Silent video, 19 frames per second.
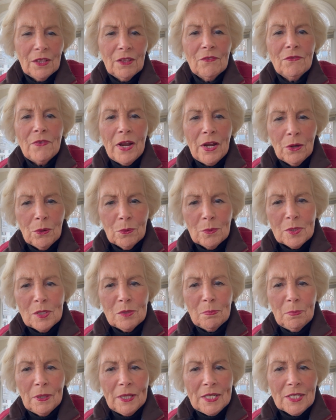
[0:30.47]
The fire was
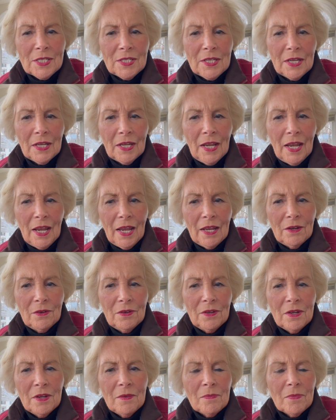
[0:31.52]
blazing and
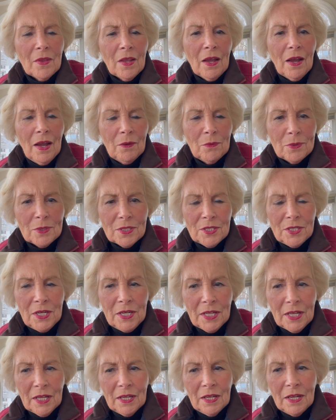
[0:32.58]
I was
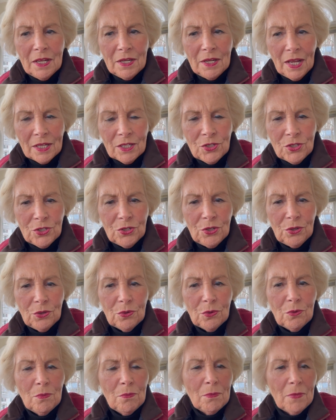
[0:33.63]
sitting next
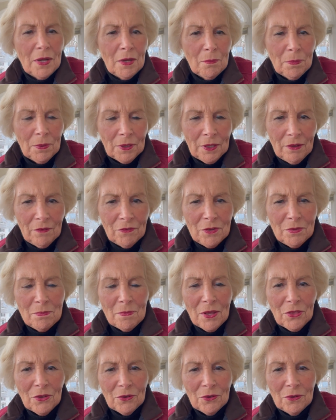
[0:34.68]
to my beloved
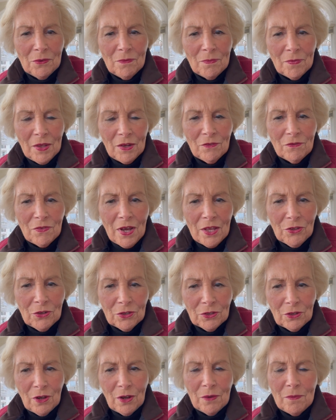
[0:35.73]
mother and
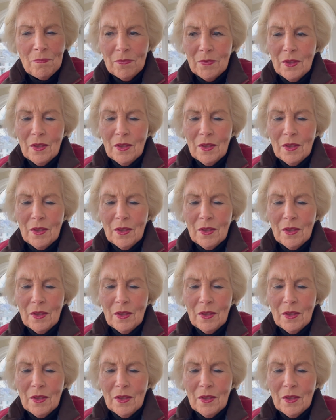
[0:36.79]
father-in-law,